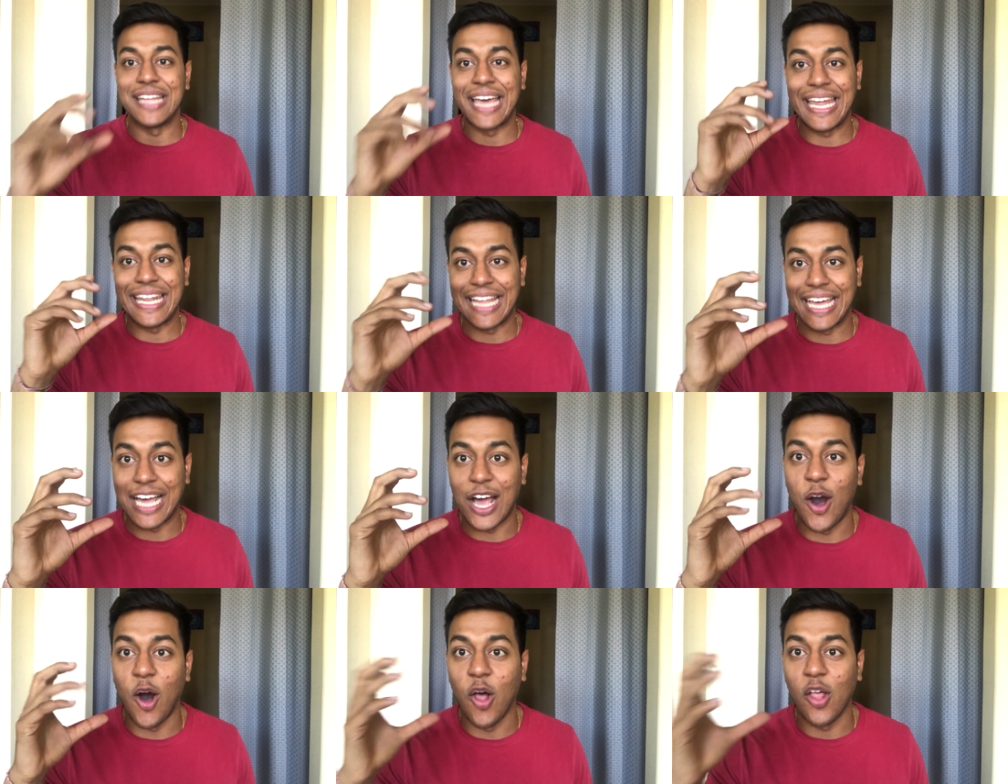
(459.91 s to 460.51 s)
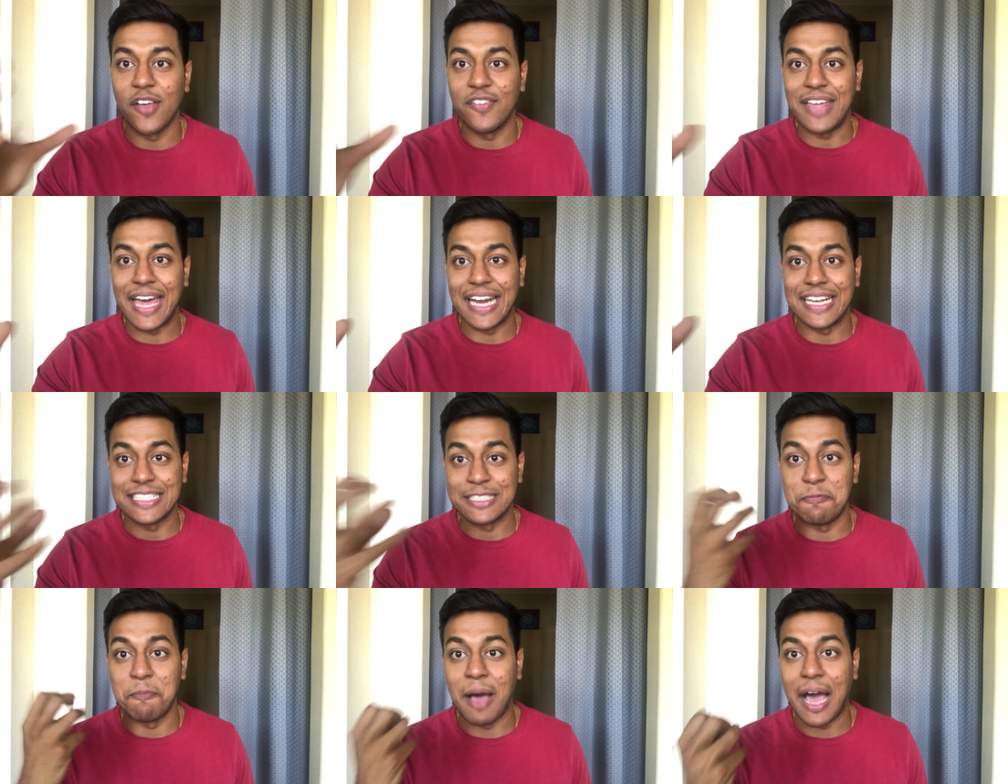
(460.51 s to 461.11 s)
that like all of that
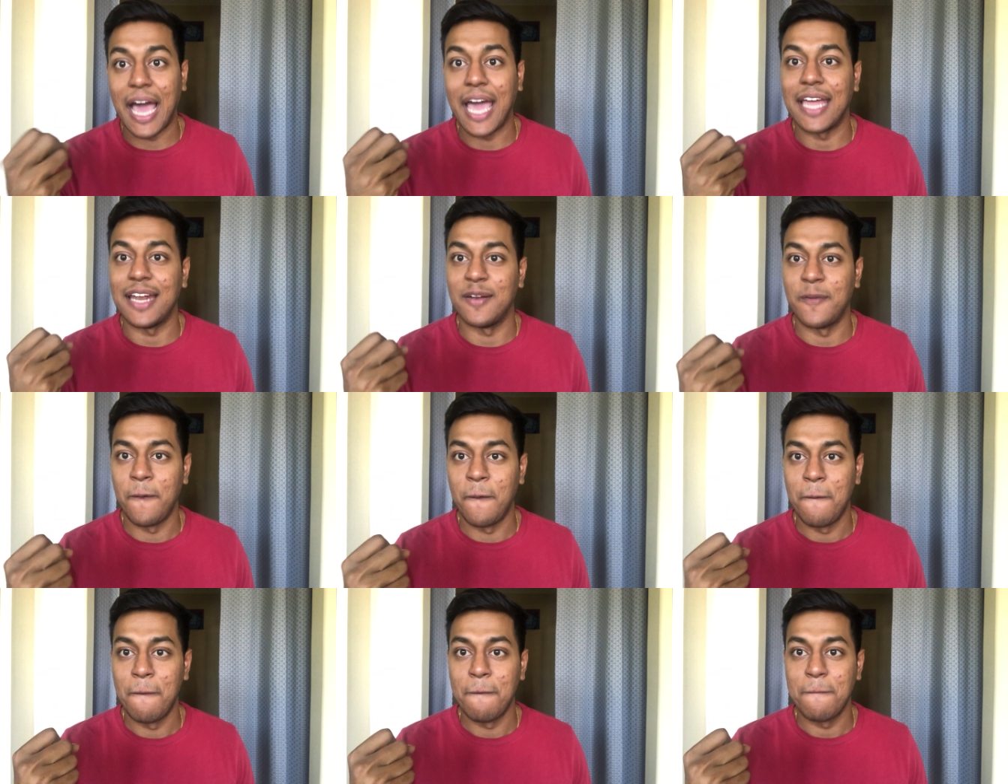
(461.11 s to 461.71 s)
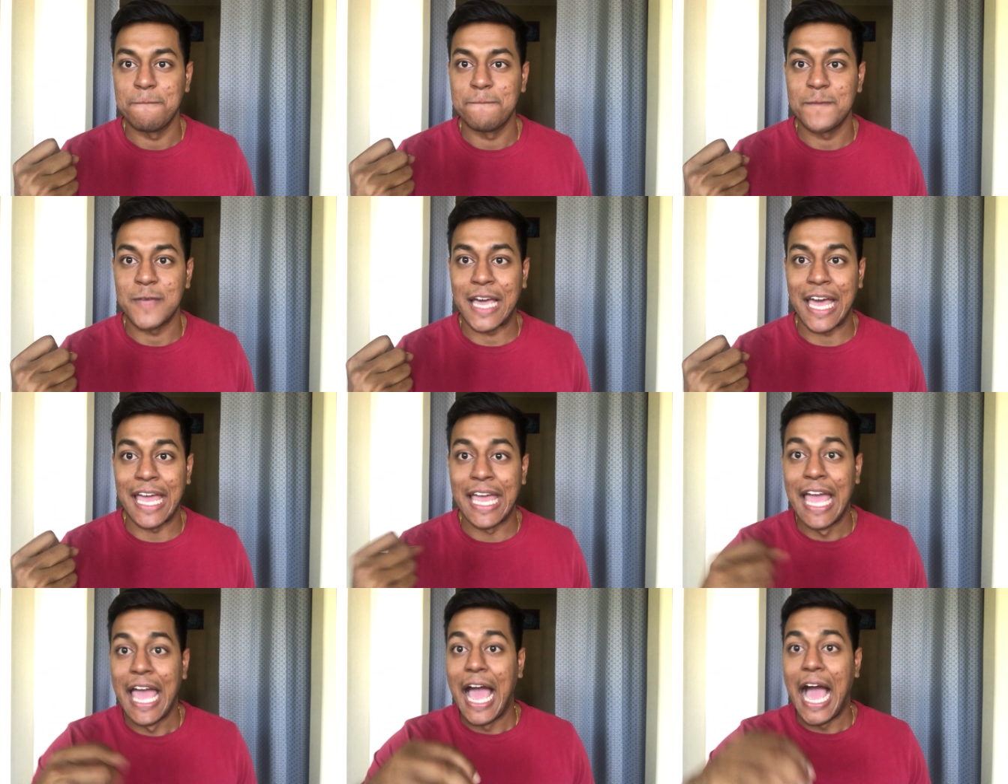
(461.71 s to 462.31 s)
is mine.
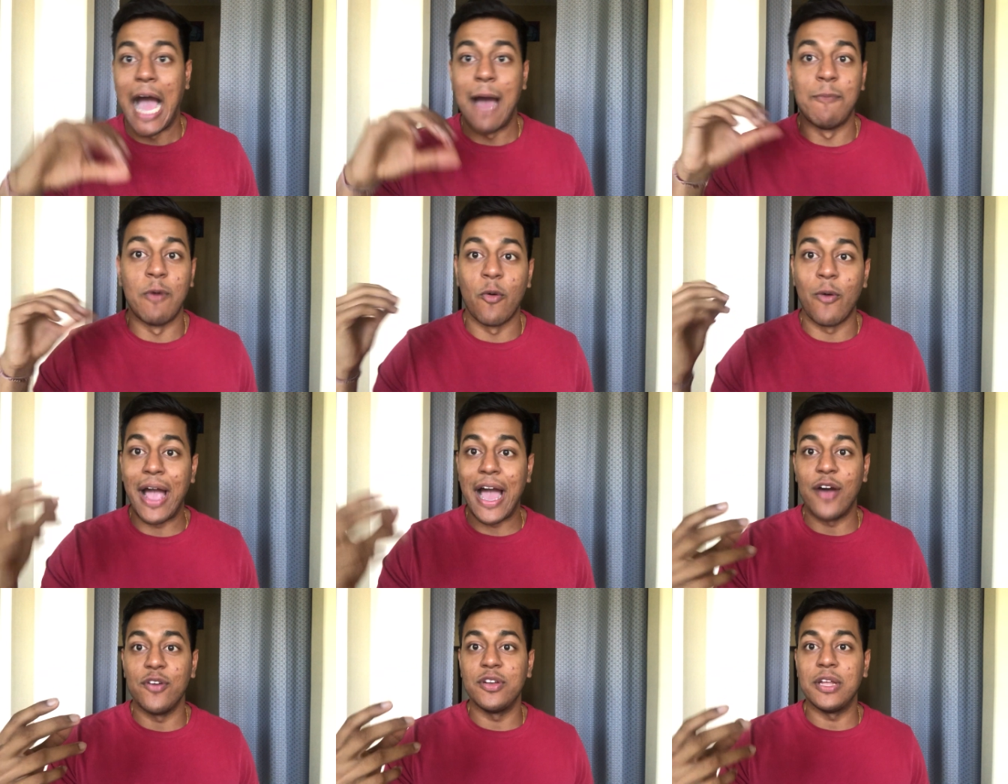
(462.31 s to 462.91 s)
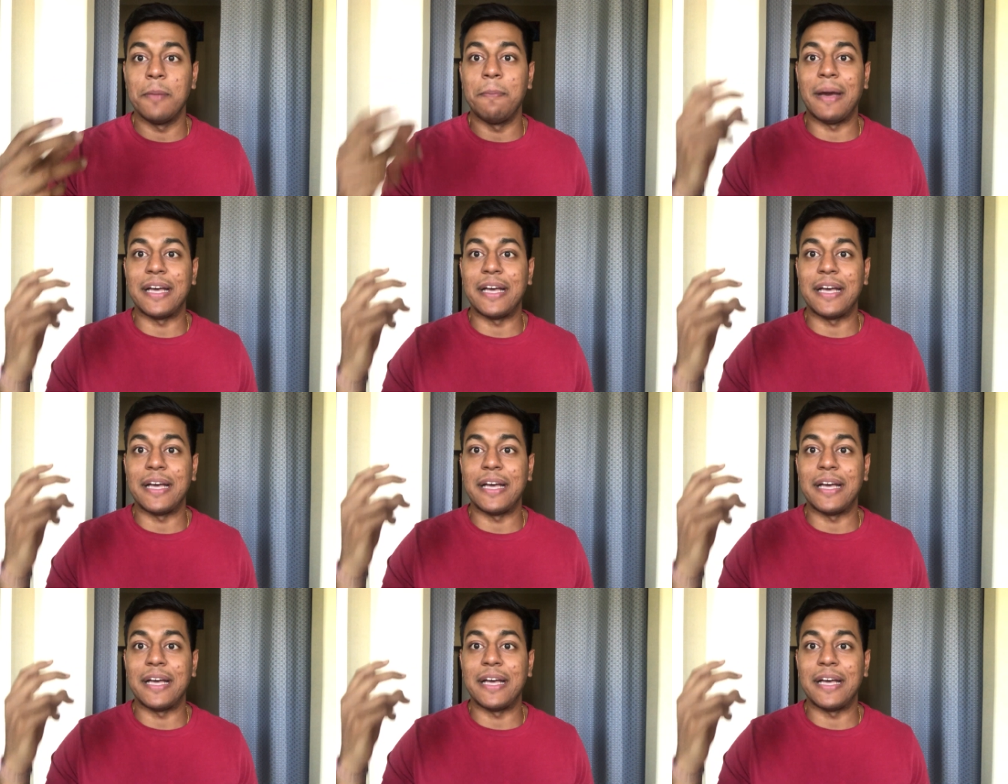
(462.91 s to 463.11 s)
Okay? I'm around it.